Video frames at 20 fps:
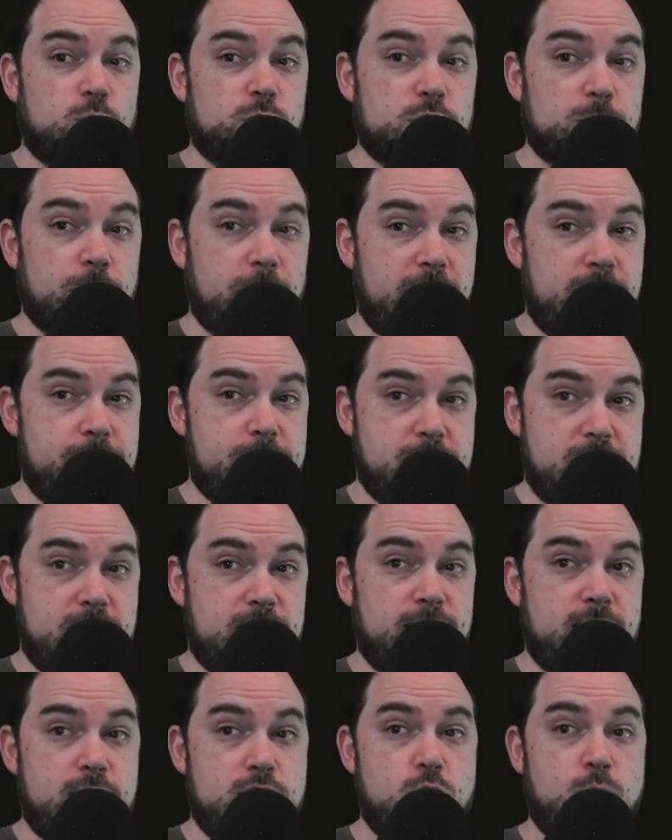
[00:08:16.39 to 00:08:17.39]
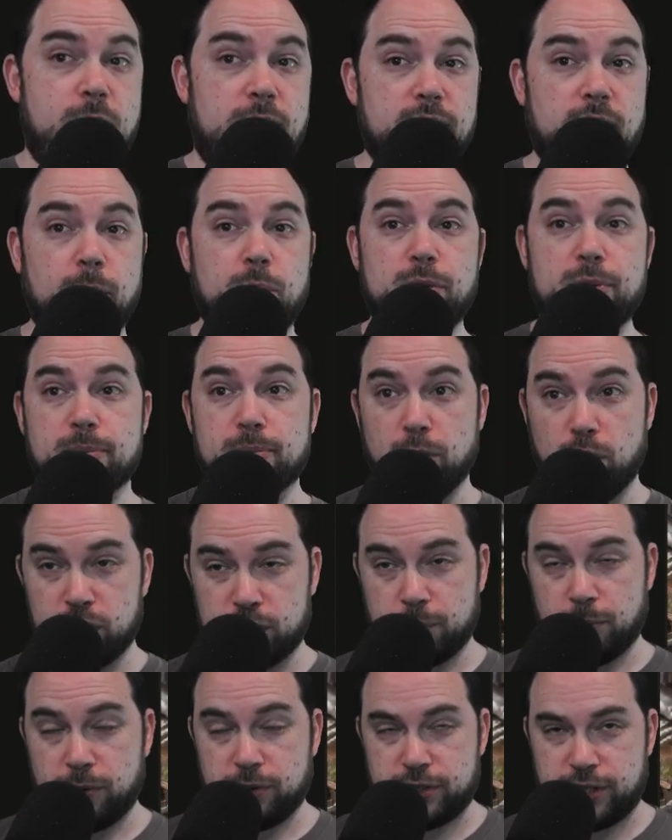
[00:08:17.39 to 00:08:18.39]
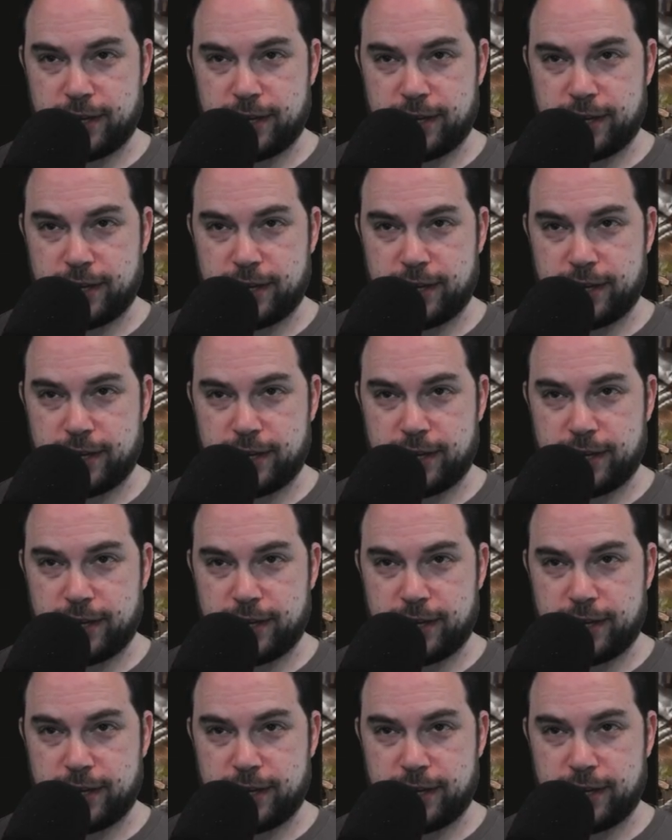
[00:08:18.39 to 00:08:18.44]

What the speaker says: which might mean that you end up with multiple